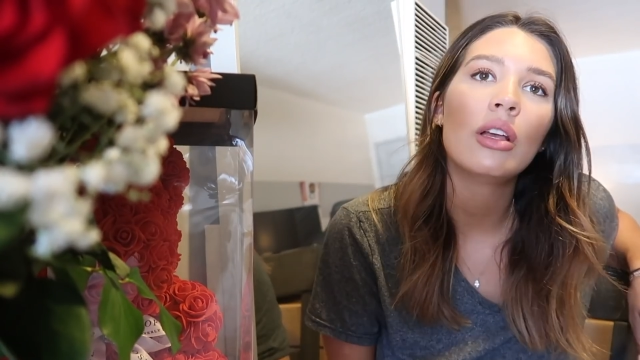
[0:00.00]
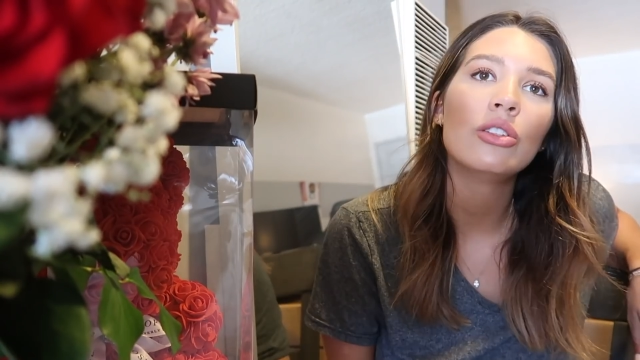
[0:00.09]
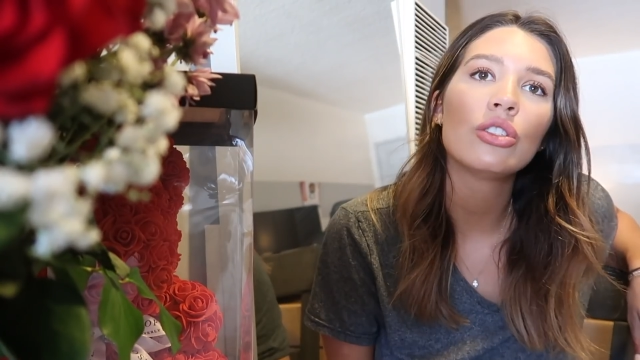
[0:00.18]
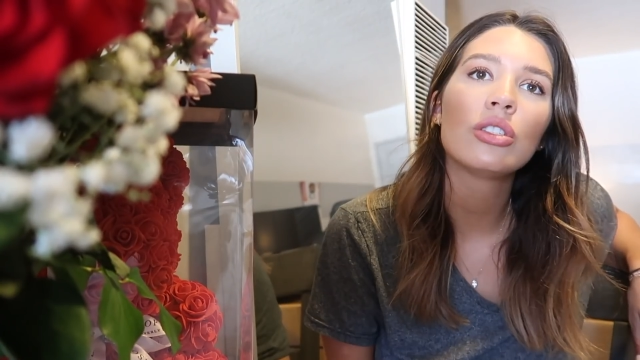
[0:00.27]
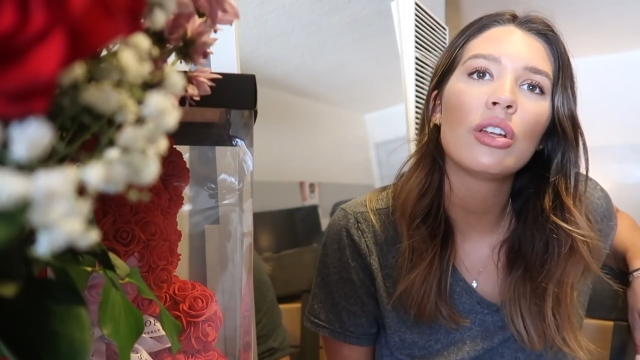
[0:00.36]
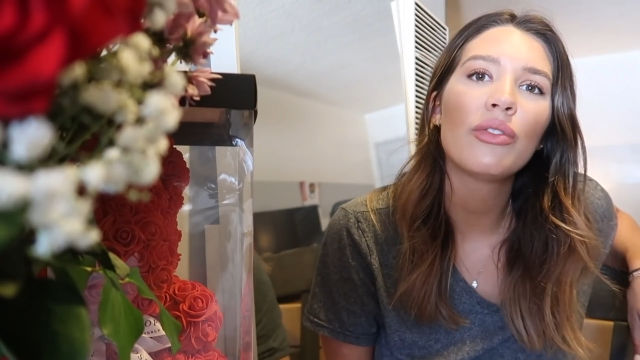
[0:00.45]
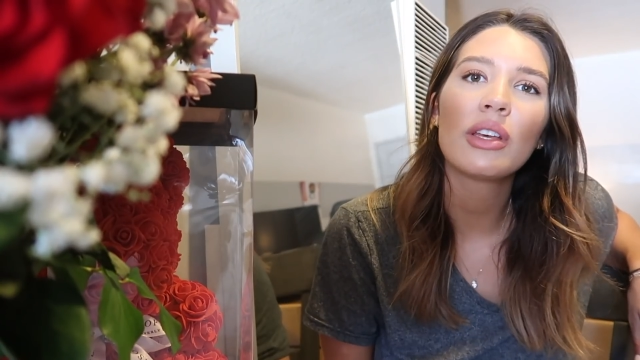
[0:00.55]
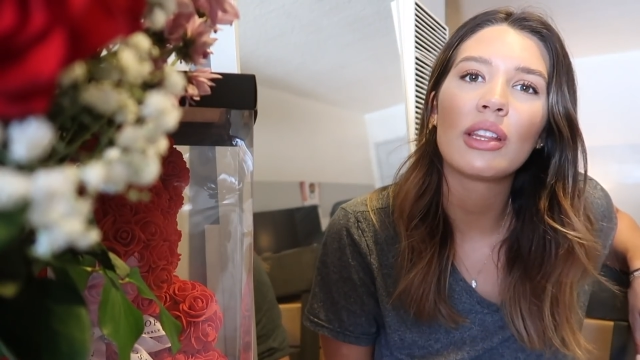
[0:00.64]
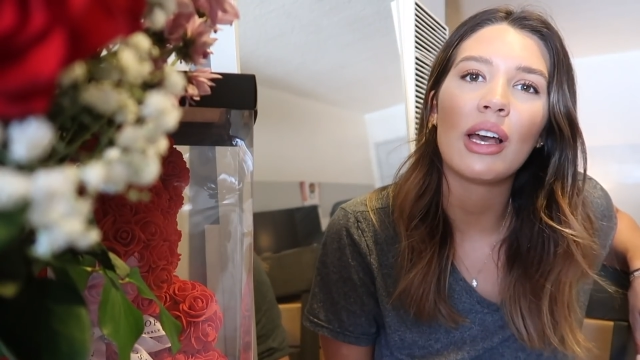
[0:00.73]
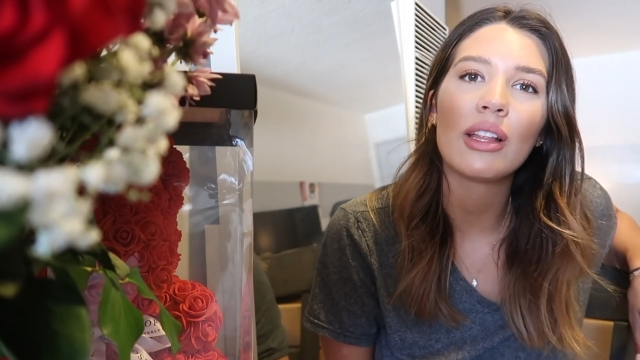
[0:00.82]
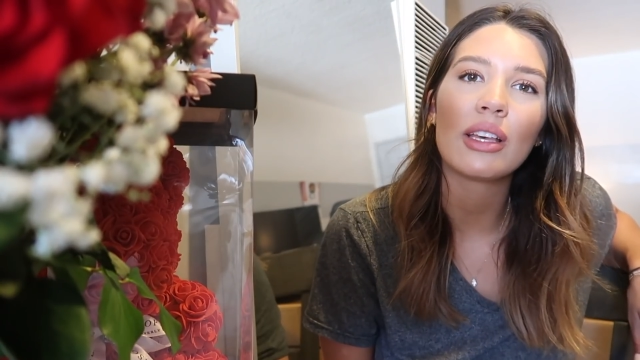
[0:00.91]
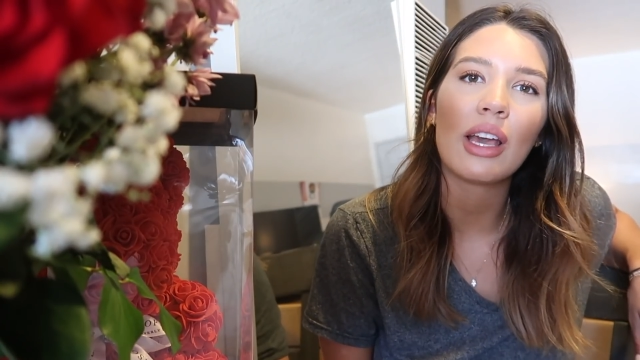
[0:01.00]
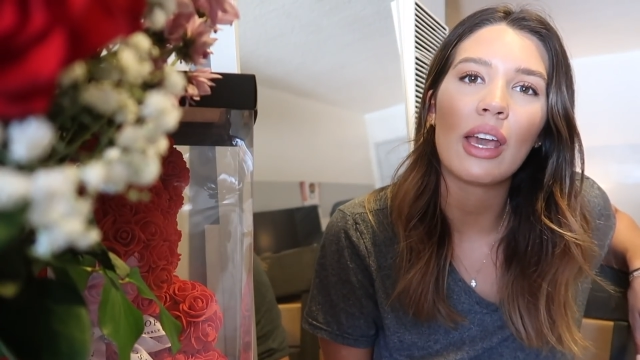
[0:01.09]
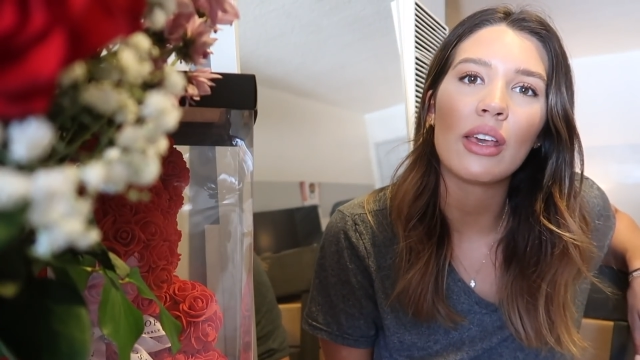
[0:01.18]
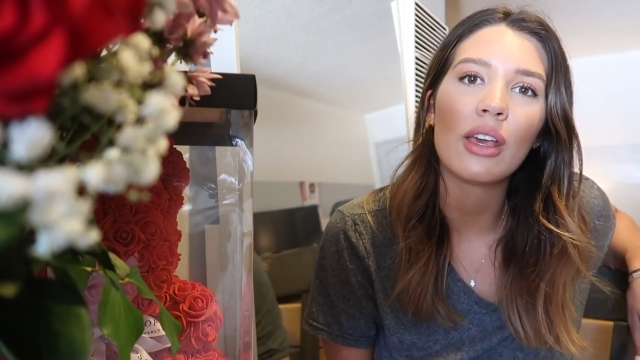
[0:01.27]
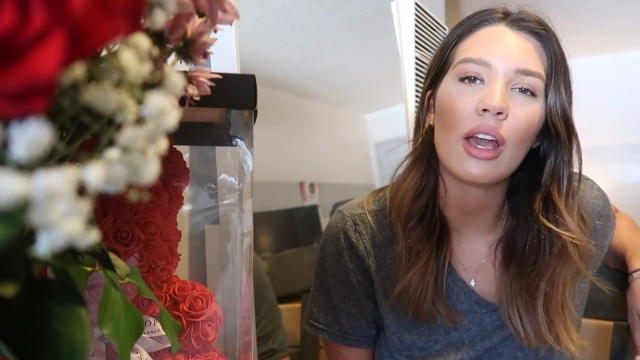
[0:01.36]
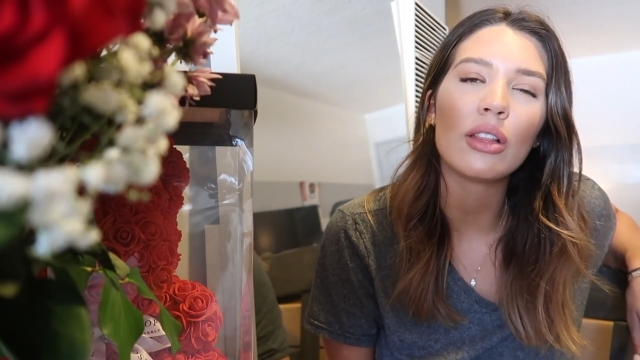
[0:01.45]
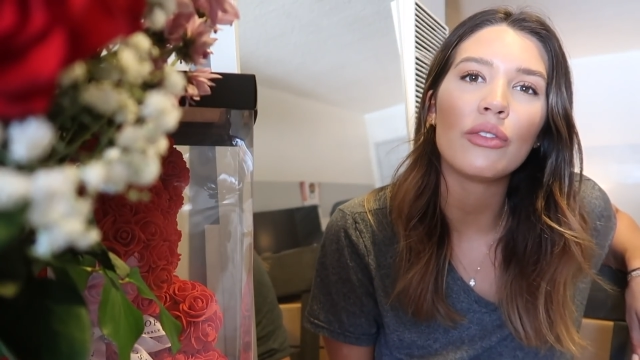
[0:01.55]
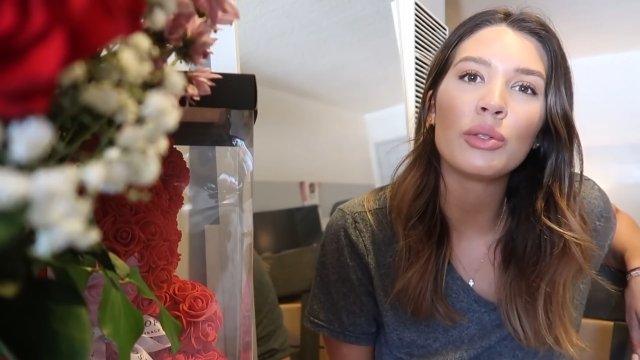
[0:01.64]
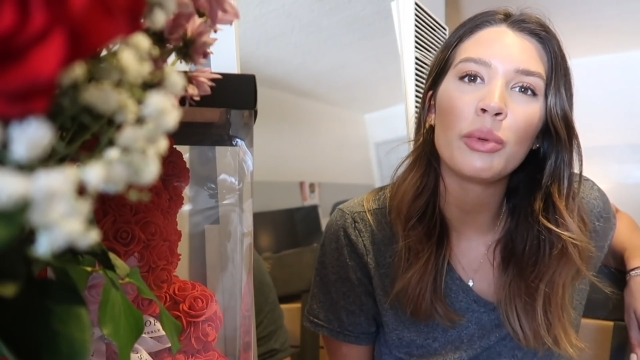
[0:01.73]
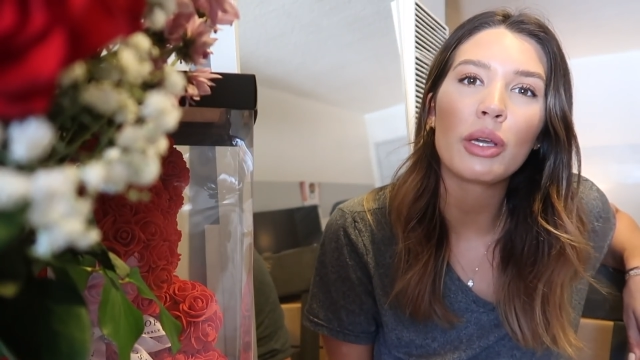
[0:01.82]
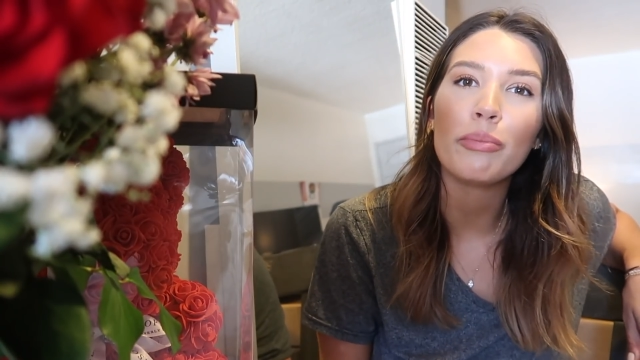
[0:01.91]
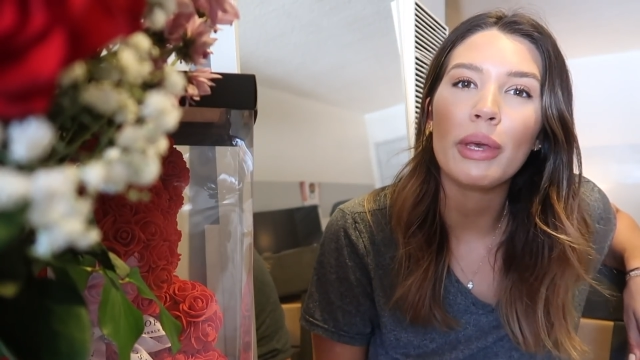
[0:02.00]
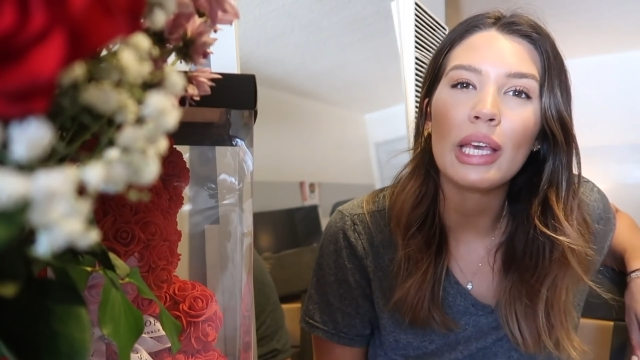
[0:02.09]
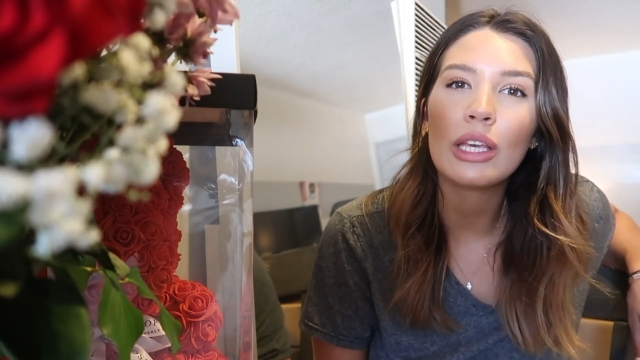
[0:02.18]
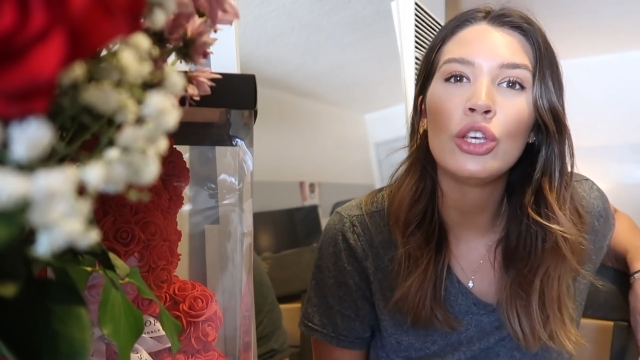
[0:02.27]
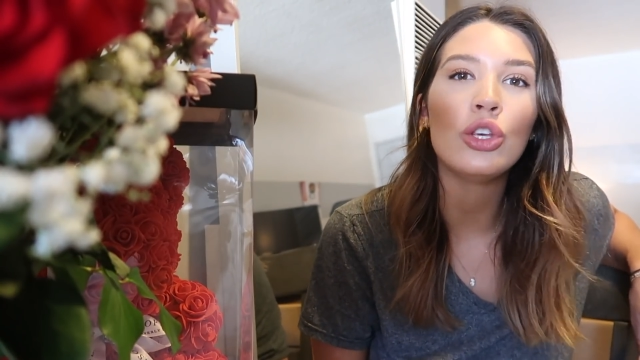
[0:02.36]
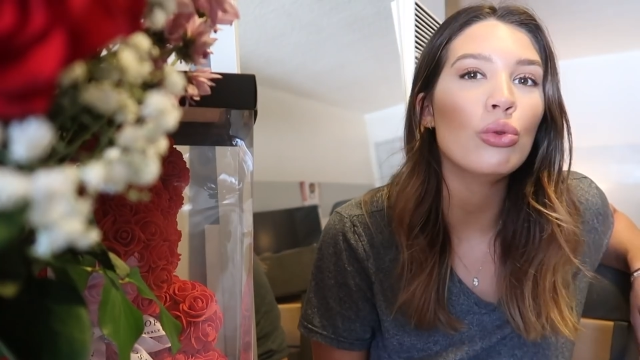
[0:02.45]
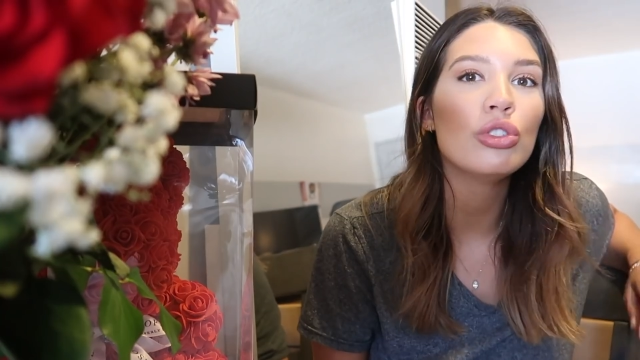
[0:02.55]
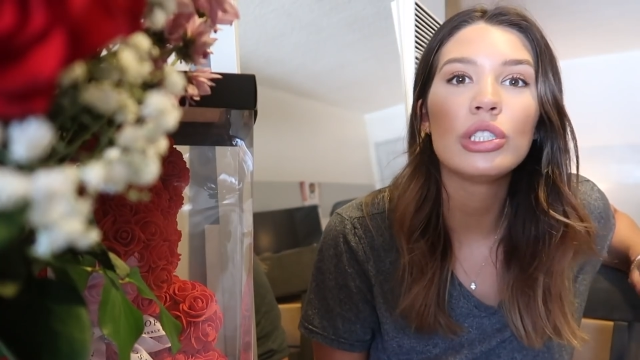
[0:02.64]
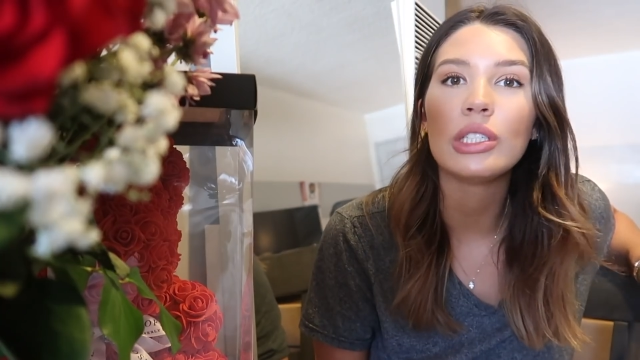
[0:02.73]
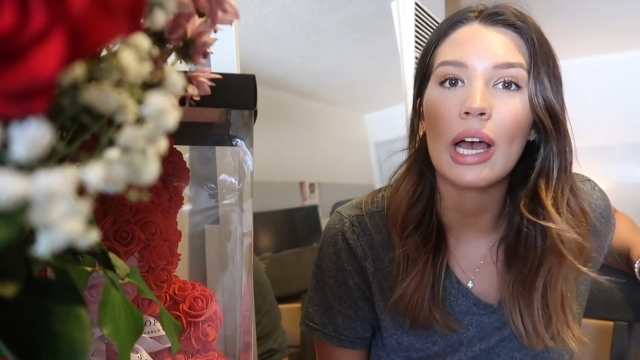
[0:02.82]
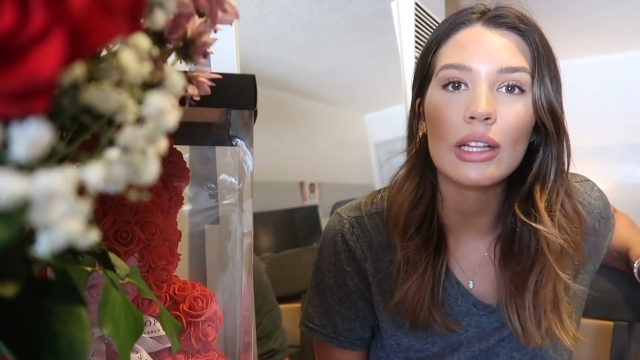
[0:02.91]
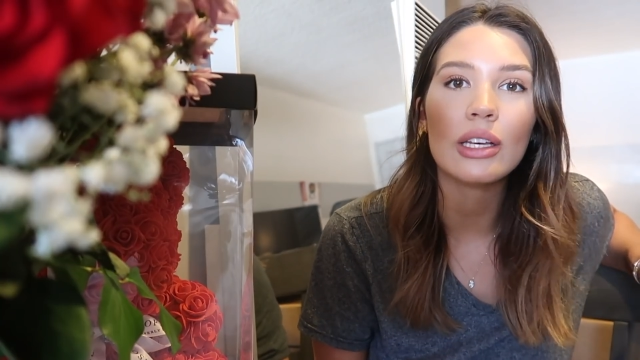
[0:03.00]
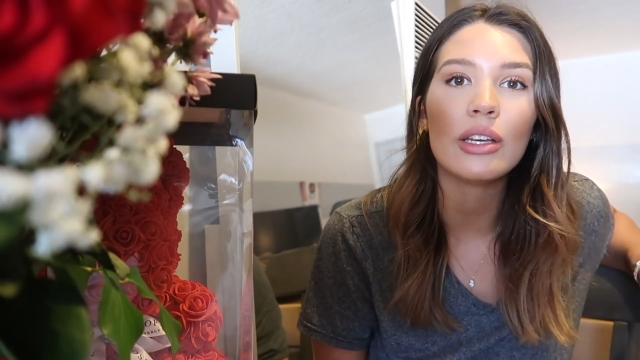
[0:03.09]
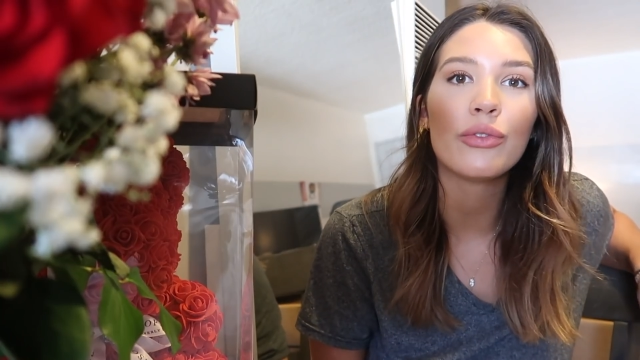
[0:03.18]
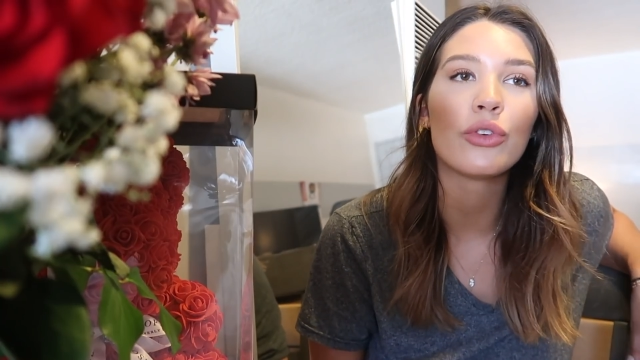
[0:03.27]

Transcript: and just stuff like that. Like I love to make a big huge salad